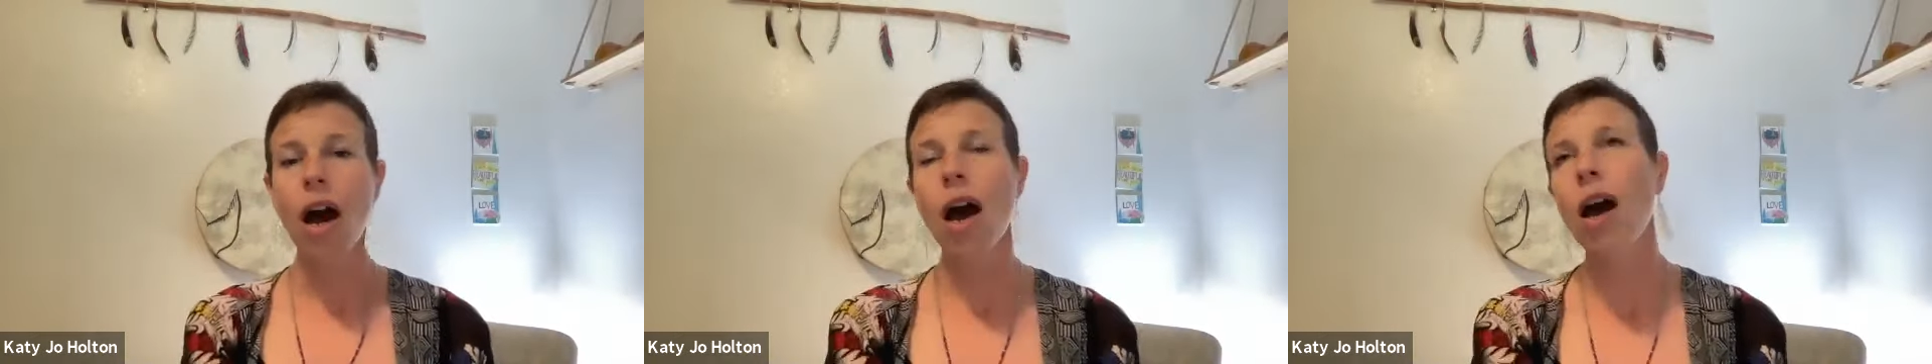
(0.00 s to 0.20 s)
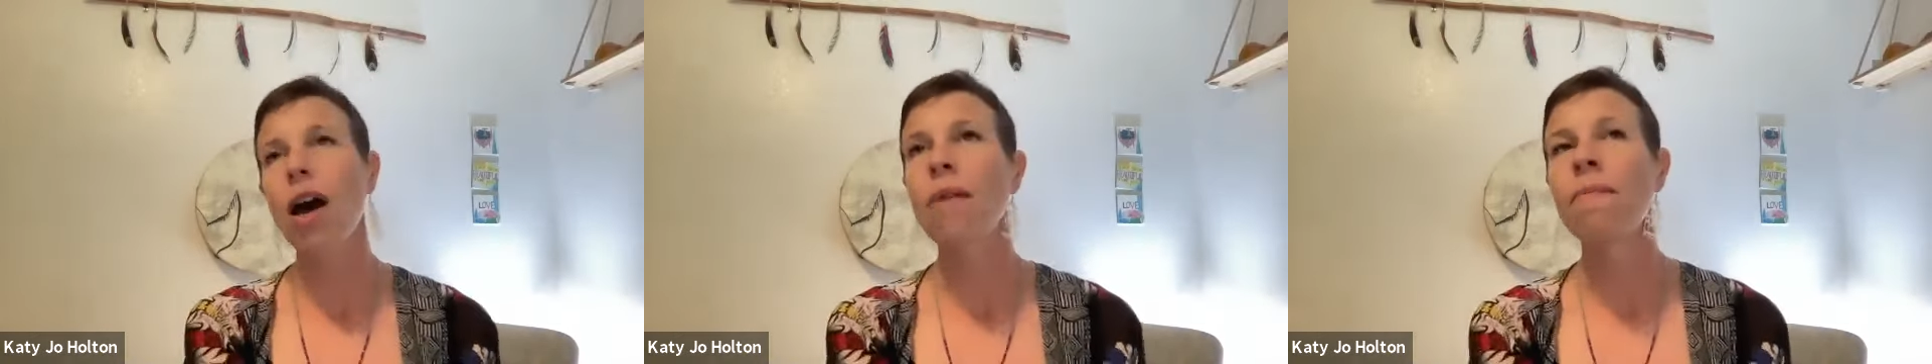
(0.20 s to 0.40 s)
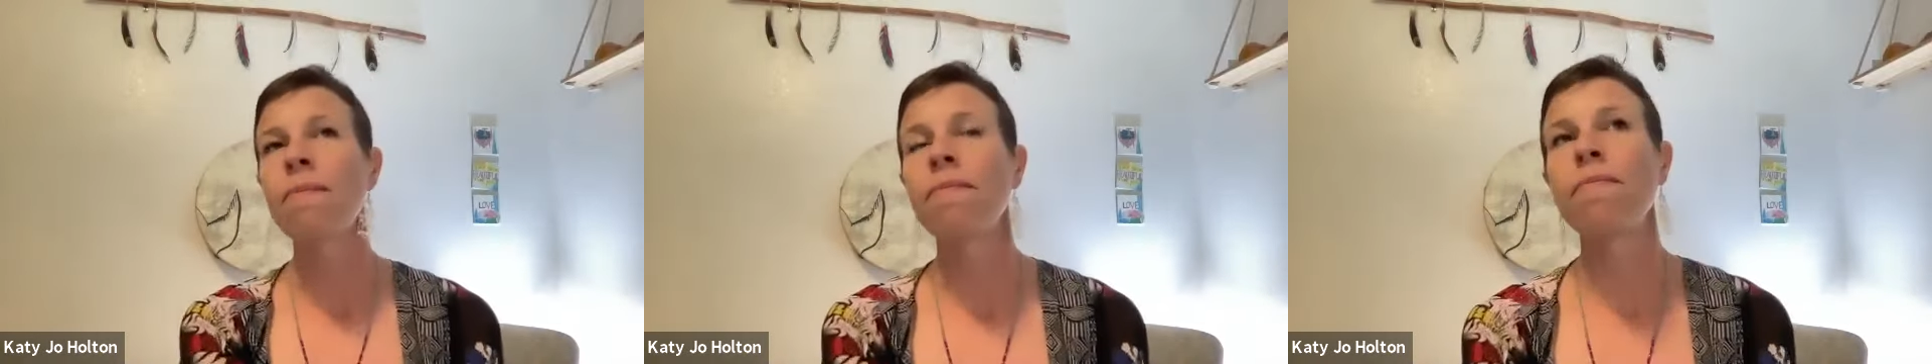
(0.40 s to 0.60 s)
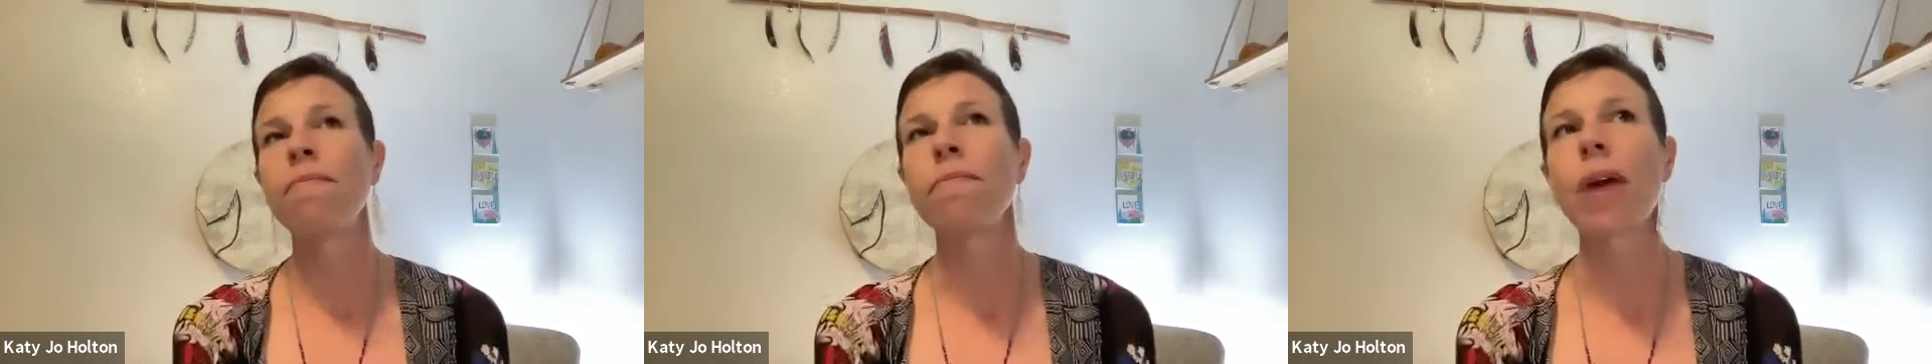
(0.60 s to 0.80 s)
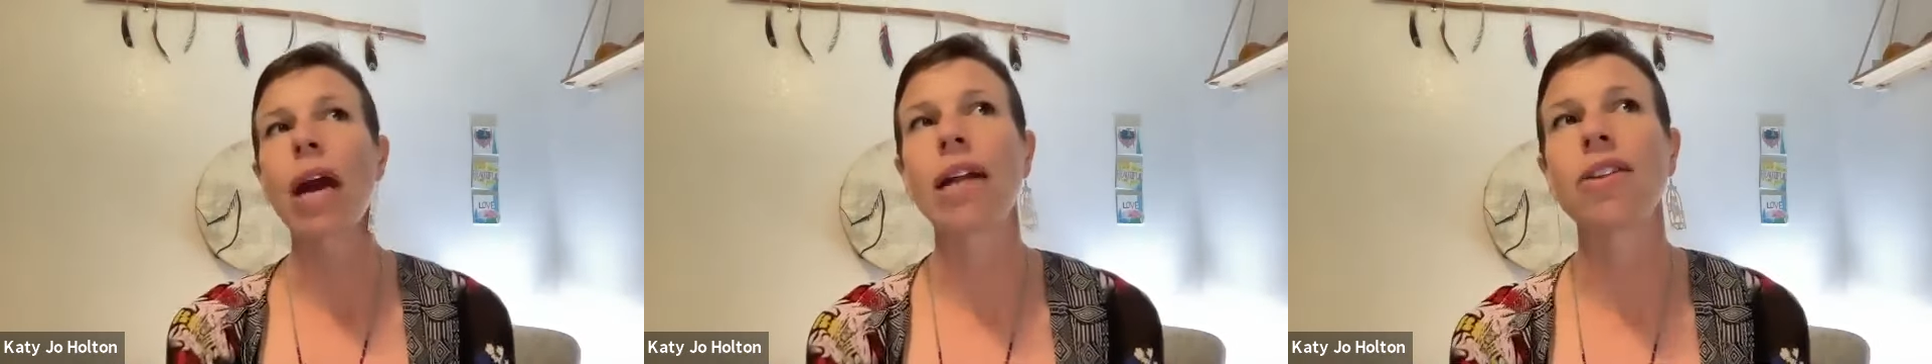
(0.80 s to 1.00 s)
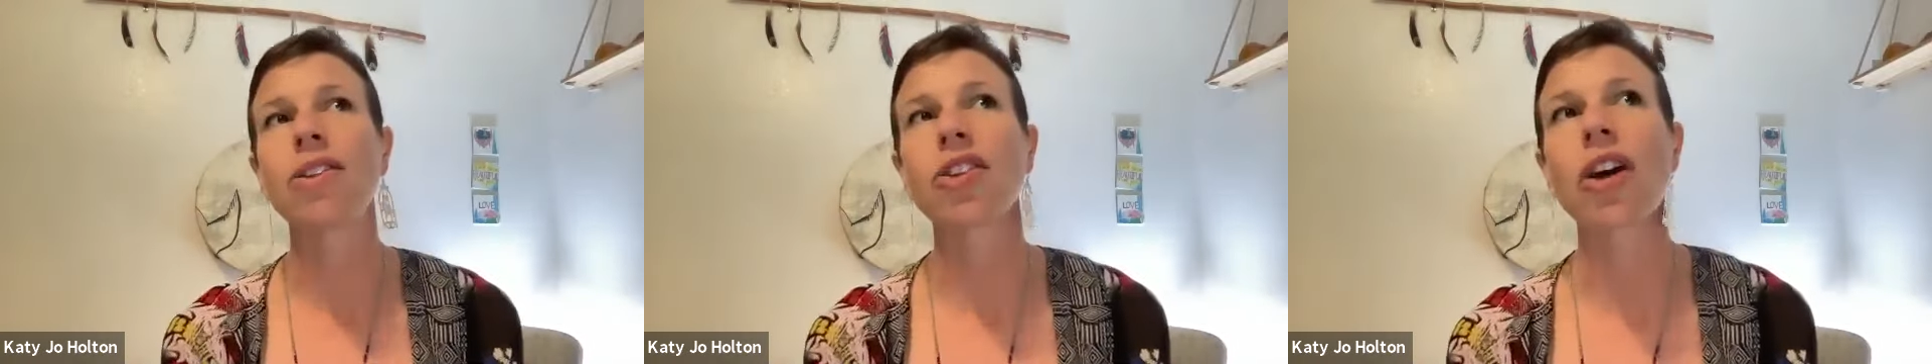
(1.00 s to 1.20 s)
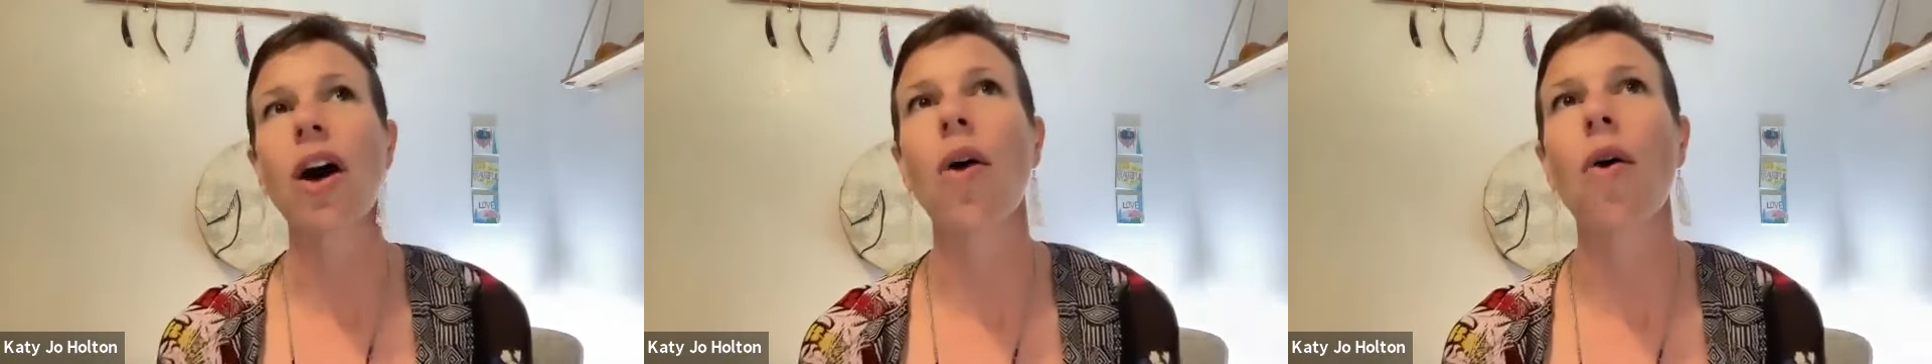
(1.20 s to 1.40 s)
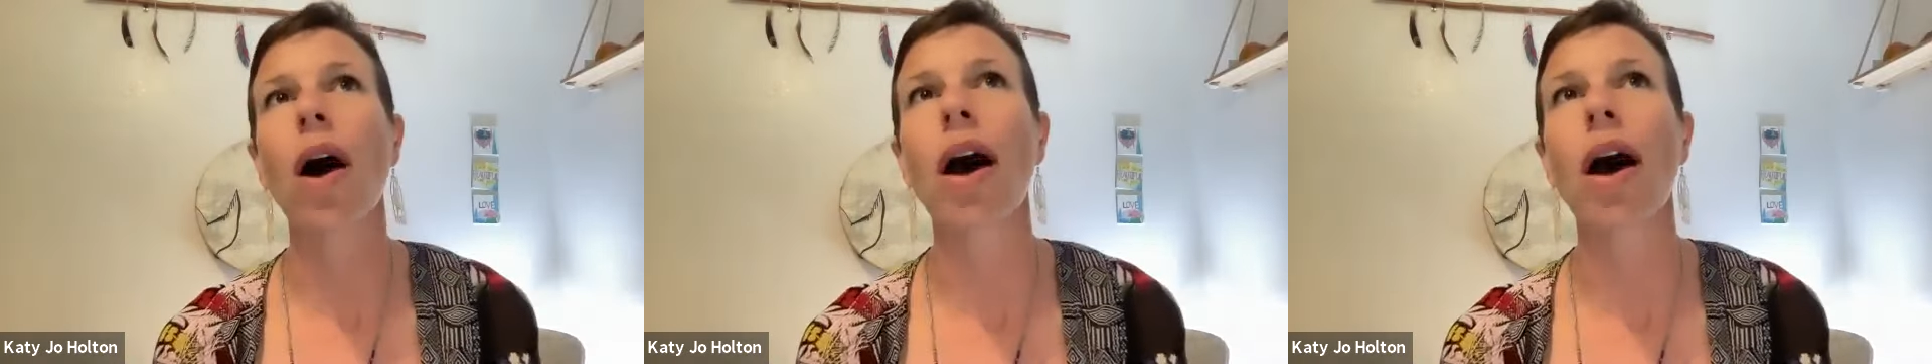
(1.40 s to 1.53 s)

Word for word: Um, and so